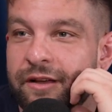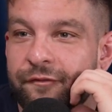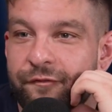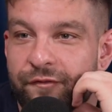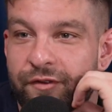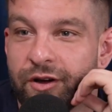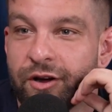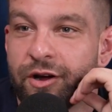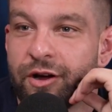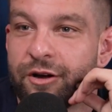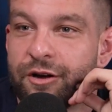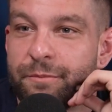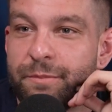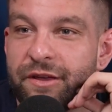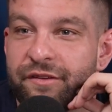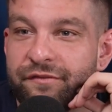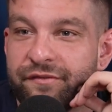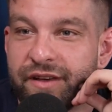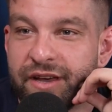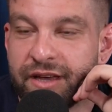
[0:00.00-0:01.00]
for her to
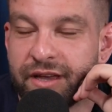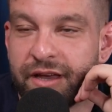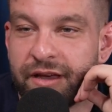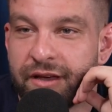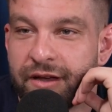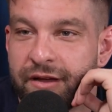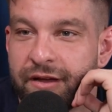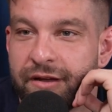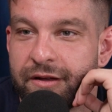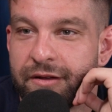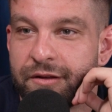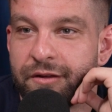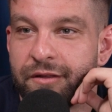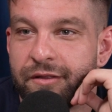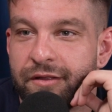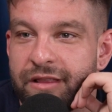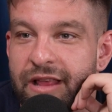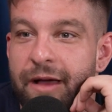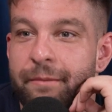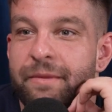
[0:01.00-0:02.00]
be faking it,
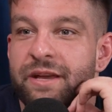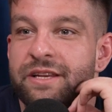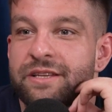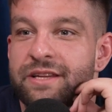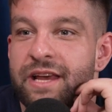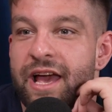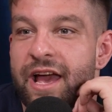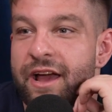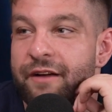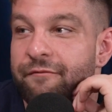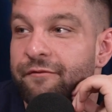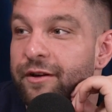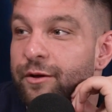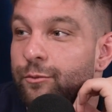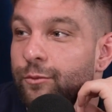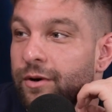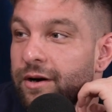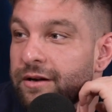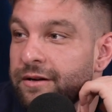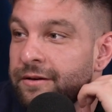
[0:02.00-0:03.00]
that means
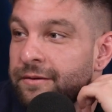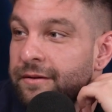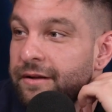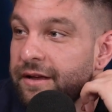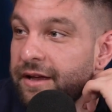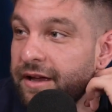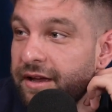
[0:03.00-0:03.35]
everyone